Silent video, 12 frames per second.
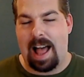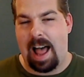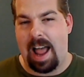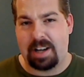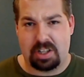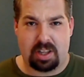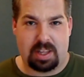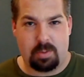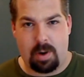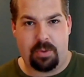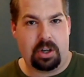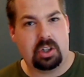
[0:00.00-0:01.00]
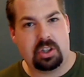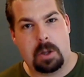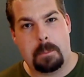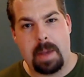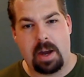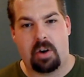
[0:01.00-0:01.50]
I actually thought the referee looked a
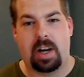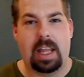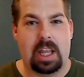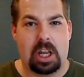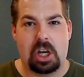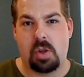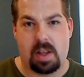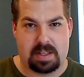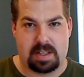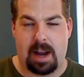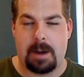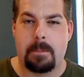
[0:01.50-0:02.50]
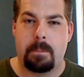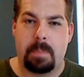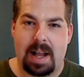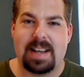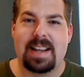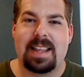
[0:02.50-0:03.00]
little better in 2009.
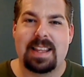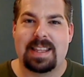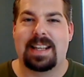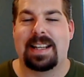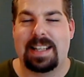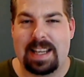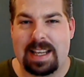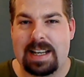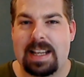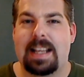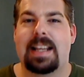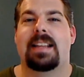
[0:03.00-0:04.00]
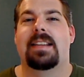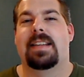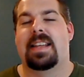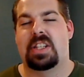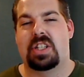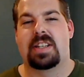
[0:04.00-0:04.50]
But then again,
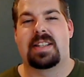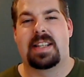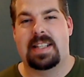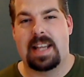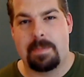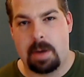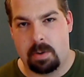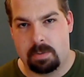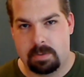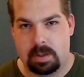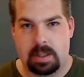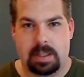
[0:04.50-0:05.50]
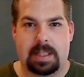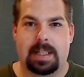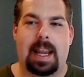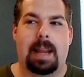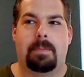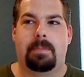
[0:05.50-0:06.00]
this is just a demo. The
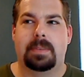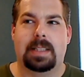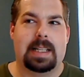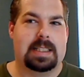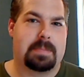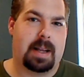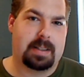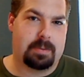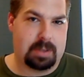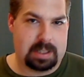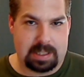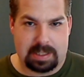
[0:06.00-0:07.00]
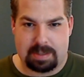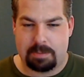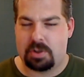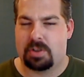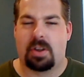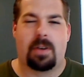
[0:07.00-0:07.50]
game is about to release. I'm
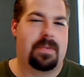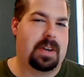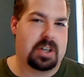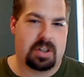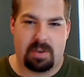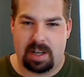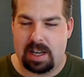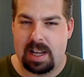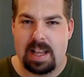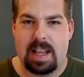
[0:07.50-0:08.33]
sure it's all finished already.